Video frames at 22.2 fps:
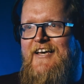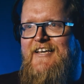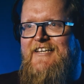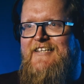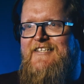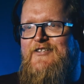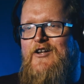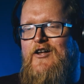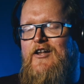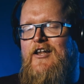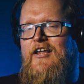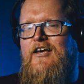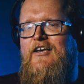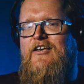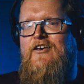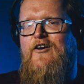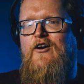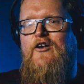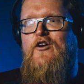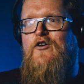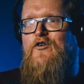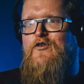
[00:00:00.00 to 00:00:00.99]
He's not
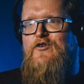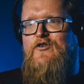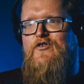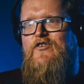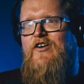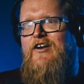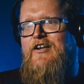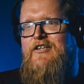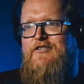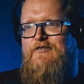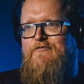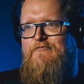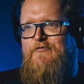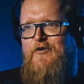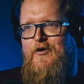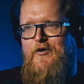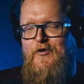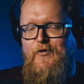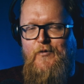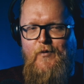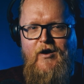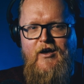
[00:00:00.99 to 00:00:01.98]
like an uncredited
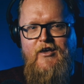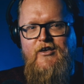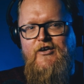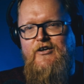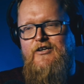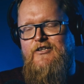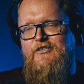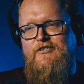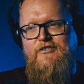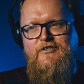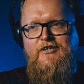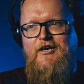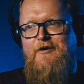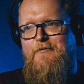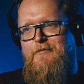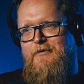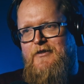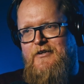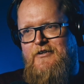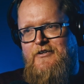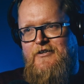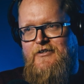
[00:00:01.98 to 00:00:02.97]
role where you can
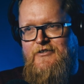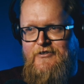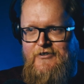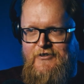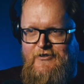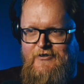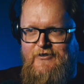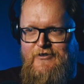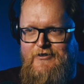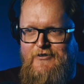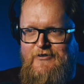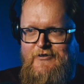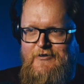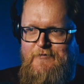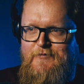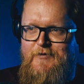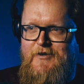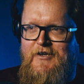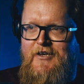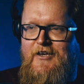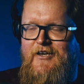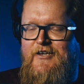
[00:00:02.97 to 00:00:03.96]
see him in the distance or
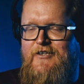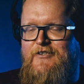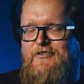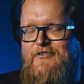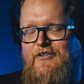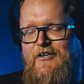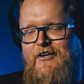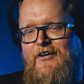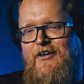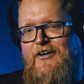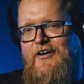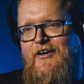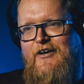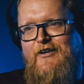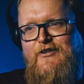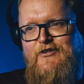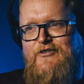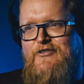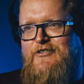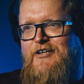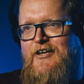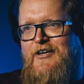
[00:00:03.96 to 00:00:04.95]
something. It's
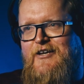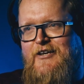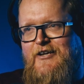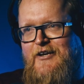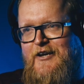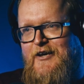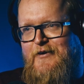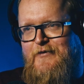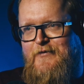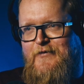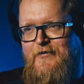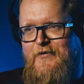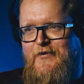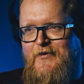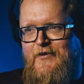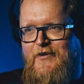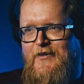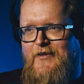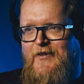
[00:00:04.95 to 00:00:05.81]
he's just taken out.